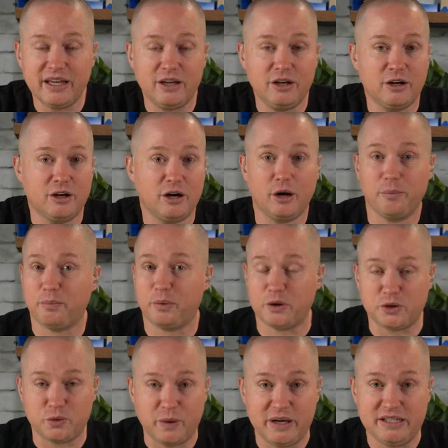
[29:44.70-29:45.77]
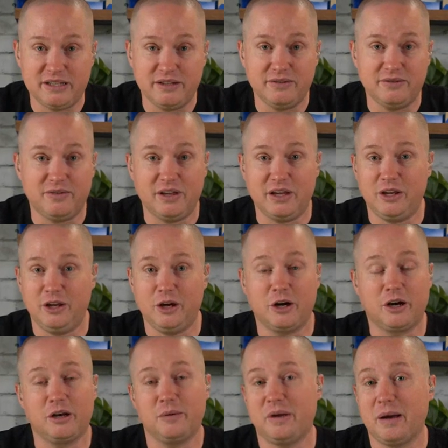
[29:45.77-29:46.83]
that you're persuasive that
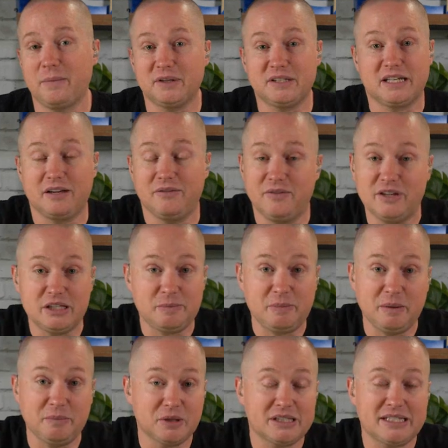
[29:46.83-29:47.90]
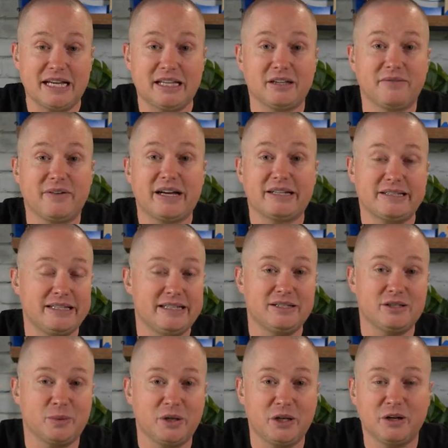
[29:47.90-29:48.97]
you're going to be able to convince people to take their
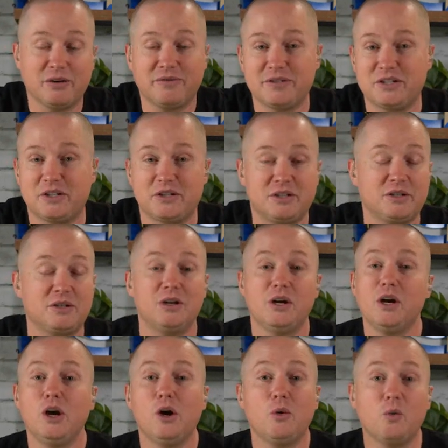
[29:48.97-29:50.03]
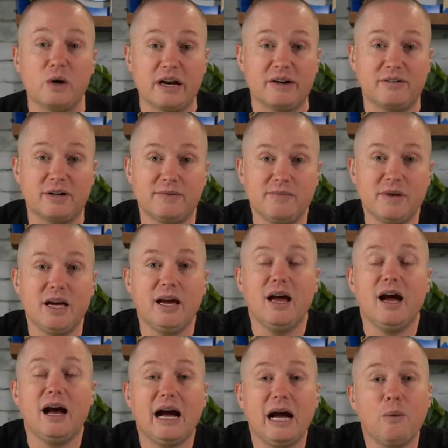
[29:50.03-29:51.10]
vaccines when you're a physician, whatever.
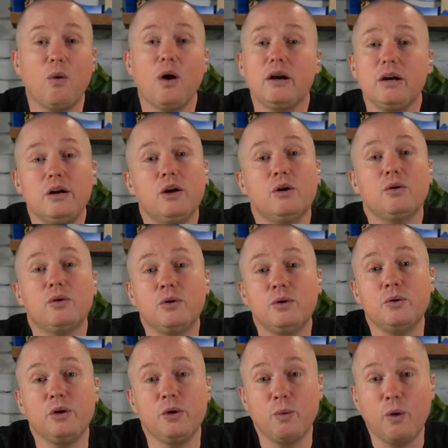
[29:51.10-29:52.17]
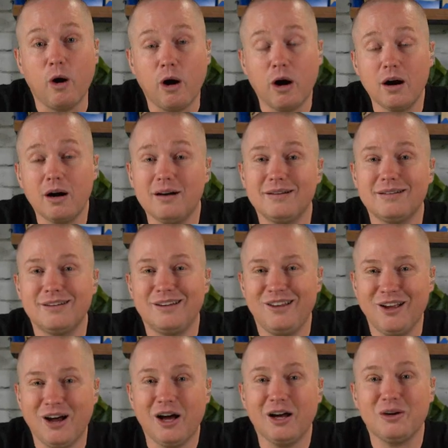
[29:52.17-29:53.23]
I want to know who you are,
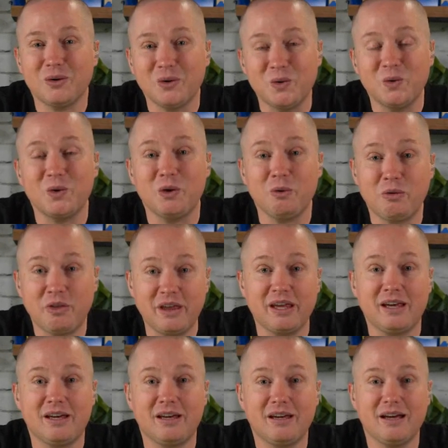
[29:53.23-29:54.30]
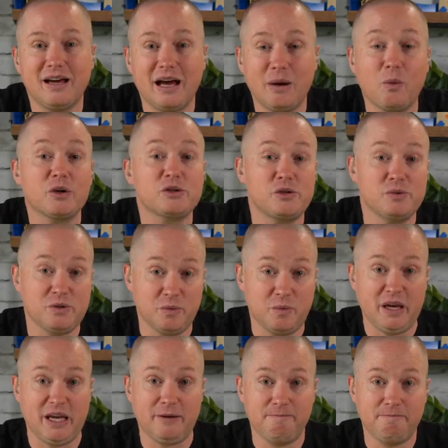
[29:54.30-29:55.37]
not who you think I want you
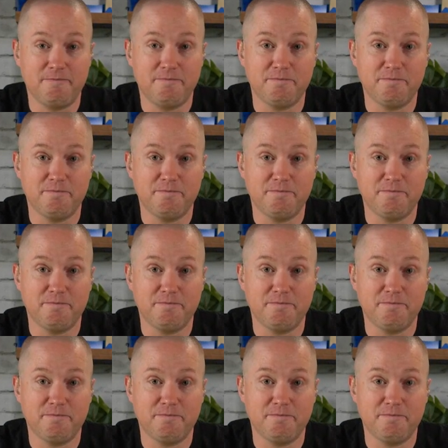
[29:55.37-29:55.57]
to be.